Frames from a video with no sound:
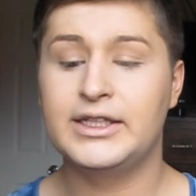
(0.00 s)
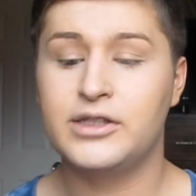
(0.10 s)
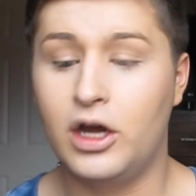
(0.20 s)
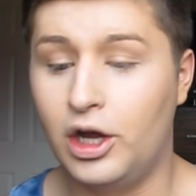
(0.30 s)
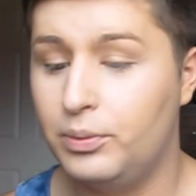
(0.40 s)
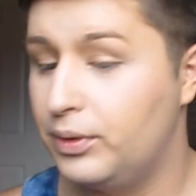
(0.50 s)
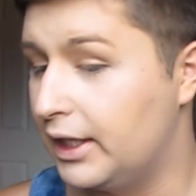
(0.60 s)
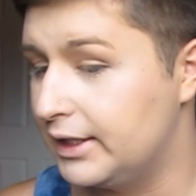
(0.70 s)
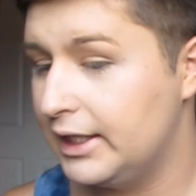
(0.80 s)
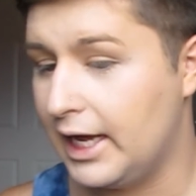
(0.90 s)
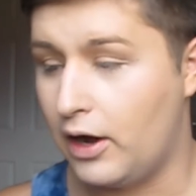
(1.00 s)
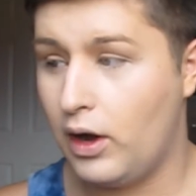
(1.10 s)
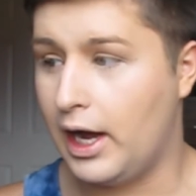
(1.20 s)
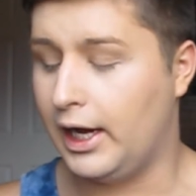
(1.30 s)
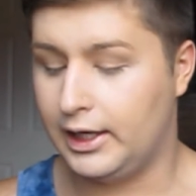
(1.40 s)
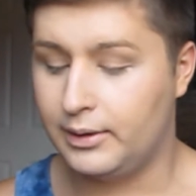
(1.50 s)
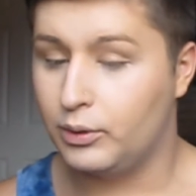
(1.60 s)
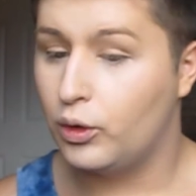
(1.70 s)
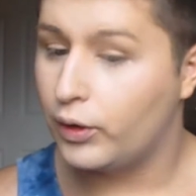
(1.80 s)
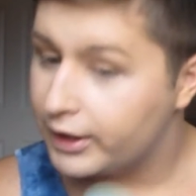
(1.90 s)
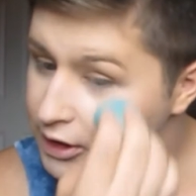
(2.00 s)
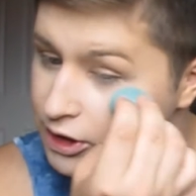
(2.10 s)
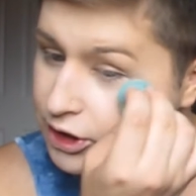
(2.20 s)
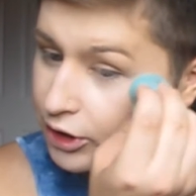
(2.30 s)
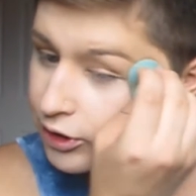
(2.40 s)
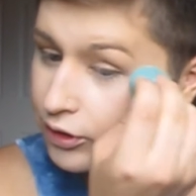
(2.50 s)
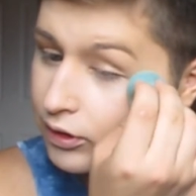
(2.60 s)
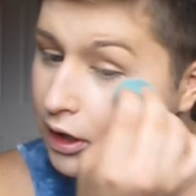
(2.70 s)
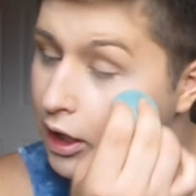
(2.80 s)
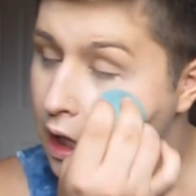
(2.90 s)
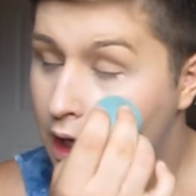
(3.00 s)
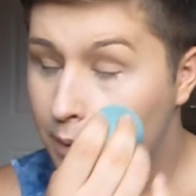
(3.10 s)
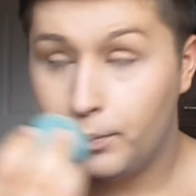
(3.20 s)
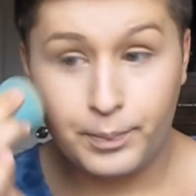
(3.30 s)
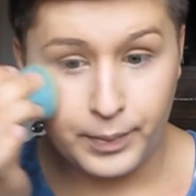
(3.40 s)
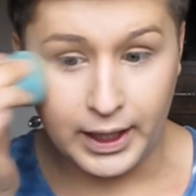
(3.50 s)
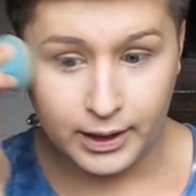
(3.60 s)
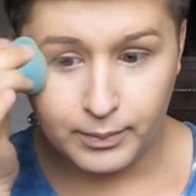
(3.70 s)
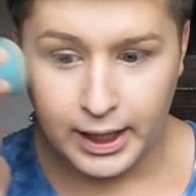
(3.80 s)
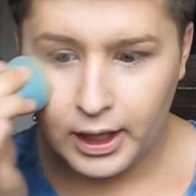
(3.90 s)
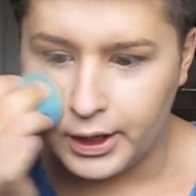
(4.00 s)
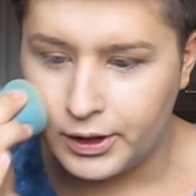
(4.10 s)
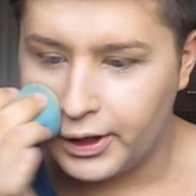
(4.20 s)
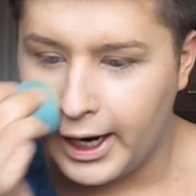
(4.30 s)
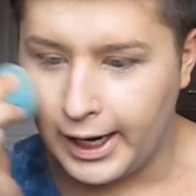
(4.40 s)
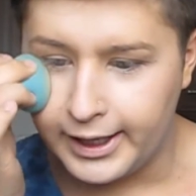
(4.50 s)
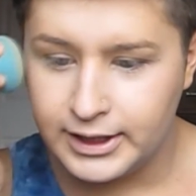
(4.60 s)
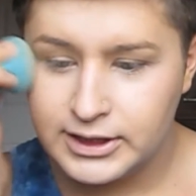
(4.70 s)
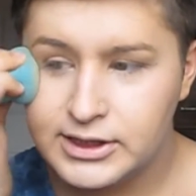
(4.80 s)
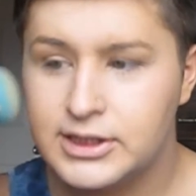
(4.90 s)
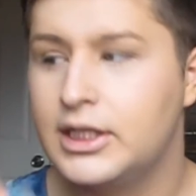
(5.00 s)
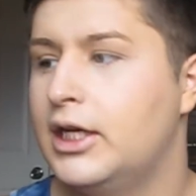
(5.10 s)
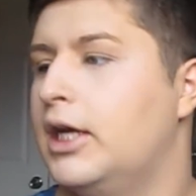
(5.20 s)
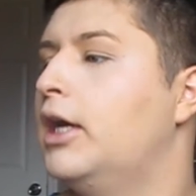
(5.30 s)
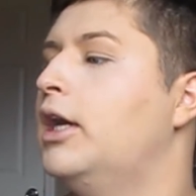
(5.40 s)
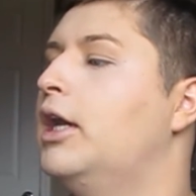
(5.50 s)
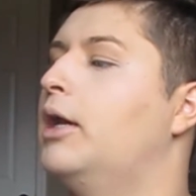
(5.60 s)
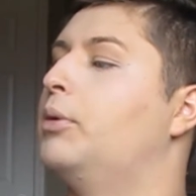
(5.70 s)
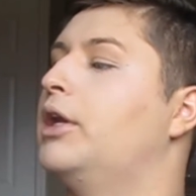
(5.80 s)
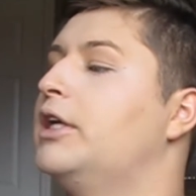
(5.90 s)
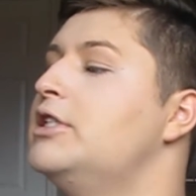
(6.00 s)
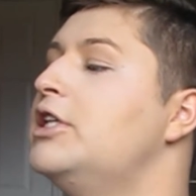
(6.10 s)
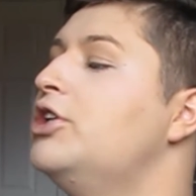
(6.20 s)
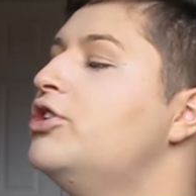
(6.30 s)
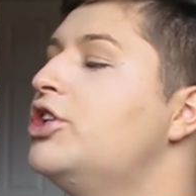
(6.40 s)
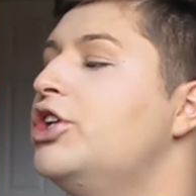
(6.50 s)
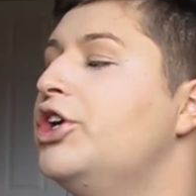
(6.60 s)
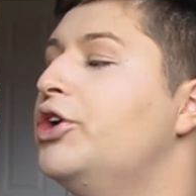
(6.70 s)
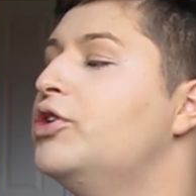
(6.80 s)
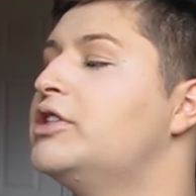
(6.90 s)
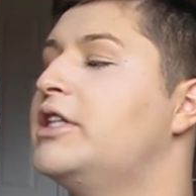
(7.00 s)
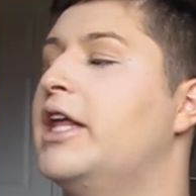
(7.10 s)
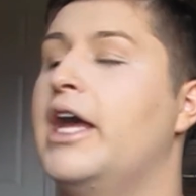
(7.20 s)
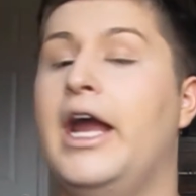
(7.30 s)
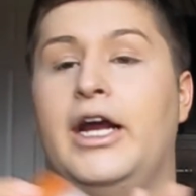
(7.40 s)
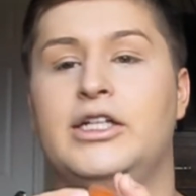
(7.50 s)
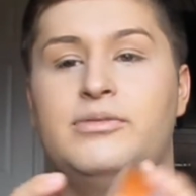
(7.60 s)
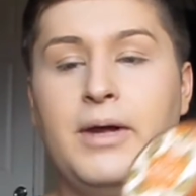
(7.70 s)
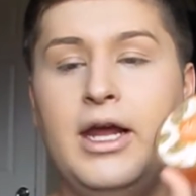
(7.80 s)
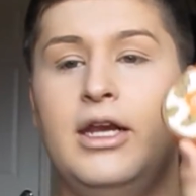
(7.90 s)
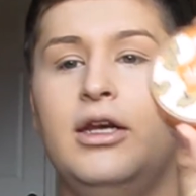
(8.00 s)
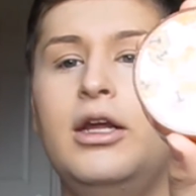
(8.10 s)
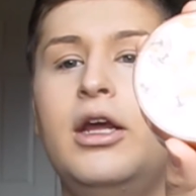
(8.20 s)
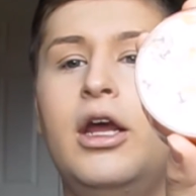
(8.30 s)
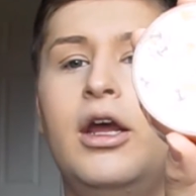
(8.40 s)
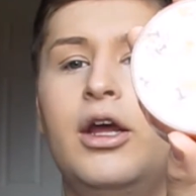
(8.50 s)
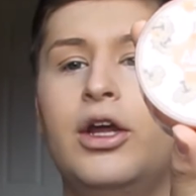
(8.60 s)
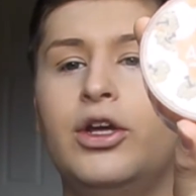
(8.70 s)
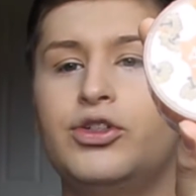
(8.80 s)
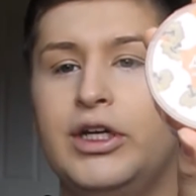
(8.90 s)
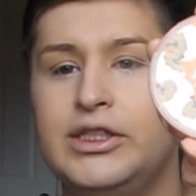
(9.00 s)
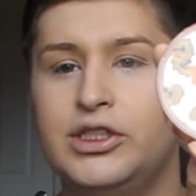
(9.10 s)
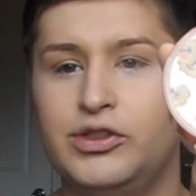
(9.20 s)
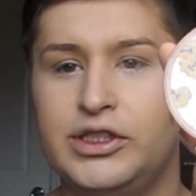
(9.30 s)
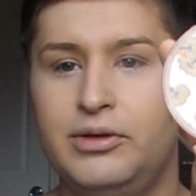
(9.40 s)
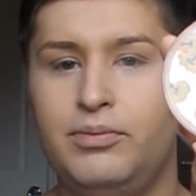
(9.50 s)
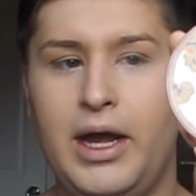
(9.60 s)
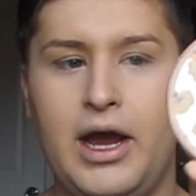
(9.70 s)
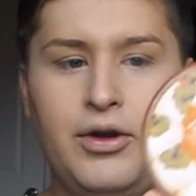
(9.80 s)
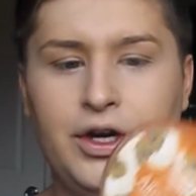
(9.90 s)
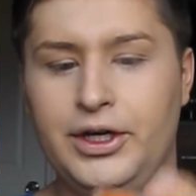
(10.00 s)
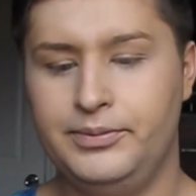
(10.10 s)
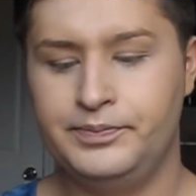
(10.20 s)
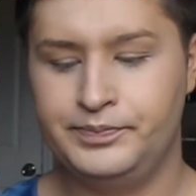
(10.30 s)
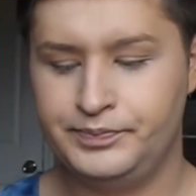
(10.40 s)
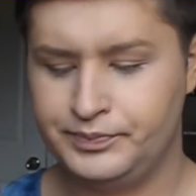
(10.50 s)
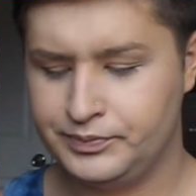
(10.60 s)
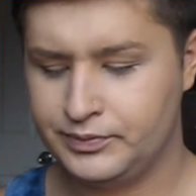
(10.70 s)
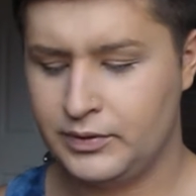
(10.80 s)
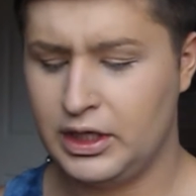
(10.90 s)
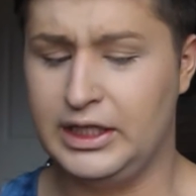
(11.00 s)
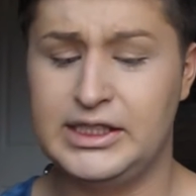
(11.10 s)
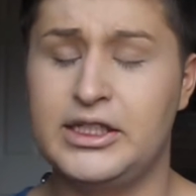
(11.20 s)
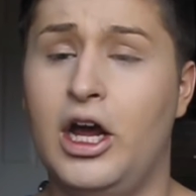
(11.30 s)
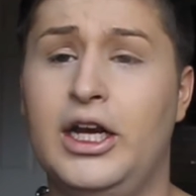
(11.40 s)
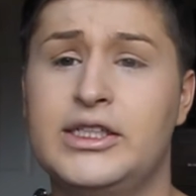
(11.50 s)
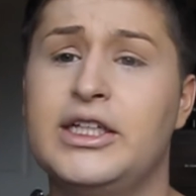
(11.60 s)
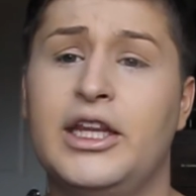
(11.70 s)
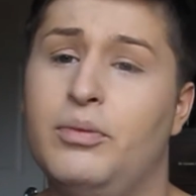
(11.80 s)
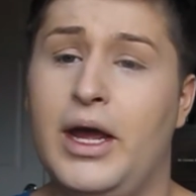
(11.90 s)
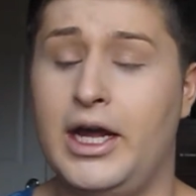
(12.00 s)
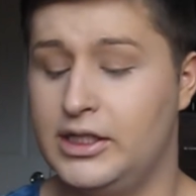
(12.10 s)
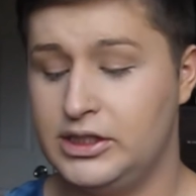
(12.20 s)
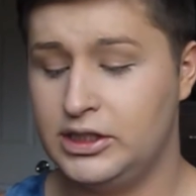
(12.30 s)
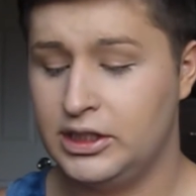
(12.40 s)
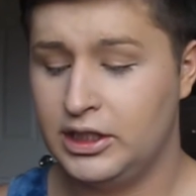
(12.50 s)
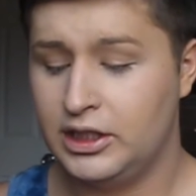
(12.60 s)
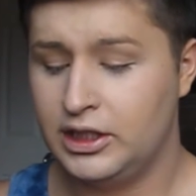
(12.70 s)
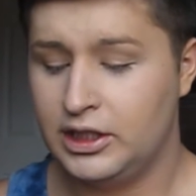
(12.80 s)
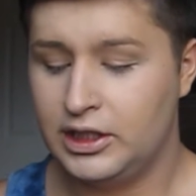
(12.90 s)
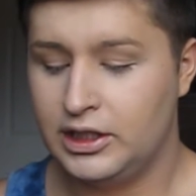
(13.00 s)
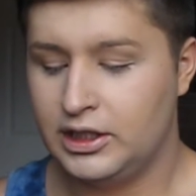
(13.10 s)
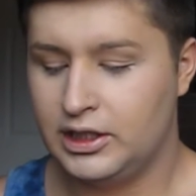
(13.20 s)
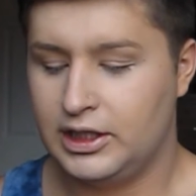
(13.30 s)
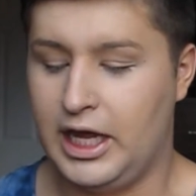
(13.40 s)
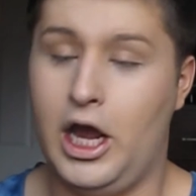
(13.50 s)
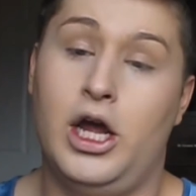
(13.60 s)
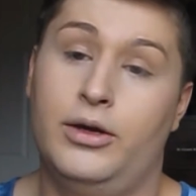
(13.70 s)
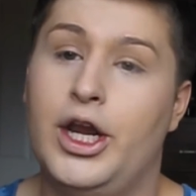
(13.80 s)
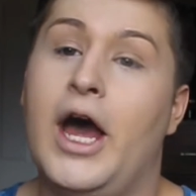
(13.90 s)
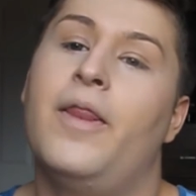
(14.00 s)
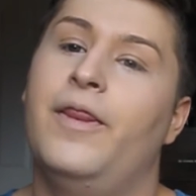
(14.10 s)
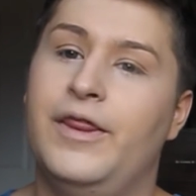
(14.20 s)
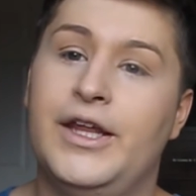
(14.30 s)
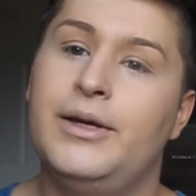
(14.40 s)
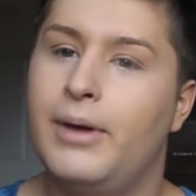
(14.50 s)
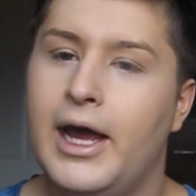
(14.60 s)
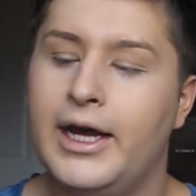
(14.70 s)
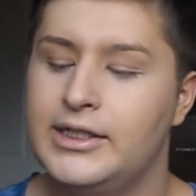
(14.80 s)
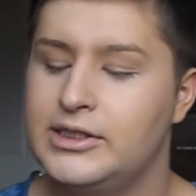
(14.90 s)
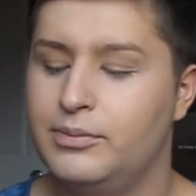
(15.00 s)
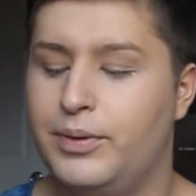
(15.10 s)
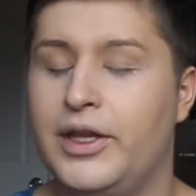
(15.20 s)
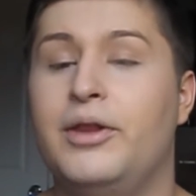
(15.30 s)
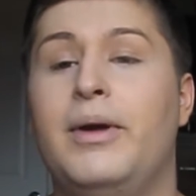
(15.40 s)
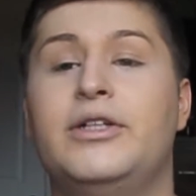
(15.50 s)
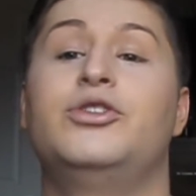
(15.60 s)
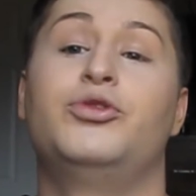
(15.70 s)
All blended out, I am going to bake my under eyes. I'm going to continue to use the Airspin translucent powder This is honestly the best, okay, not the best, but the best